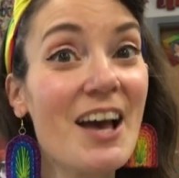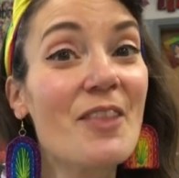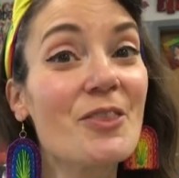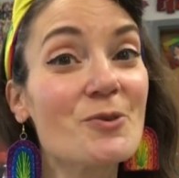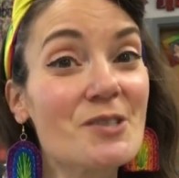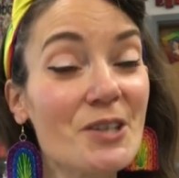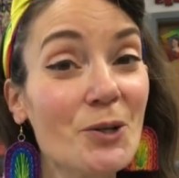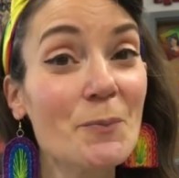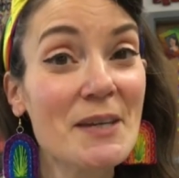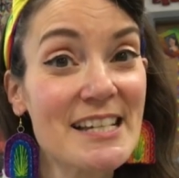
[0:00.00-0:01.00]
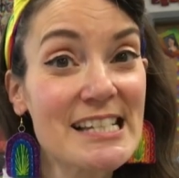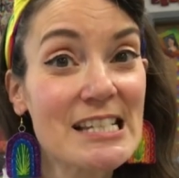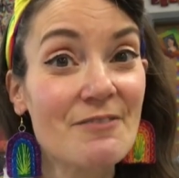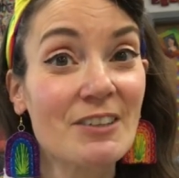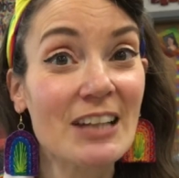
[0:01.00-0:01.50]
those little pieces
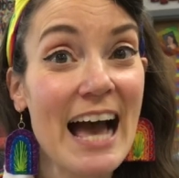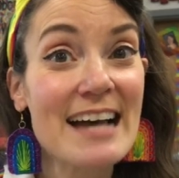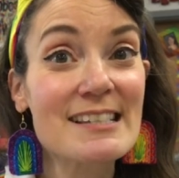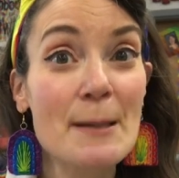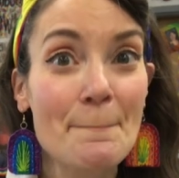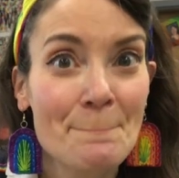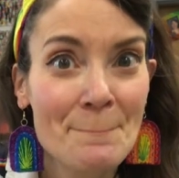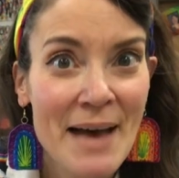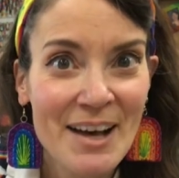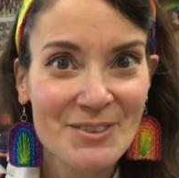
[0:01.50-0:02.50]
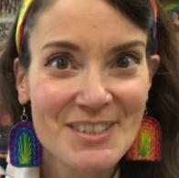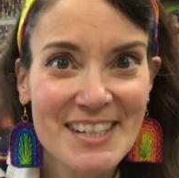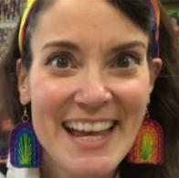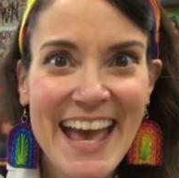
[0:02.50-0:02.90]
of glass melt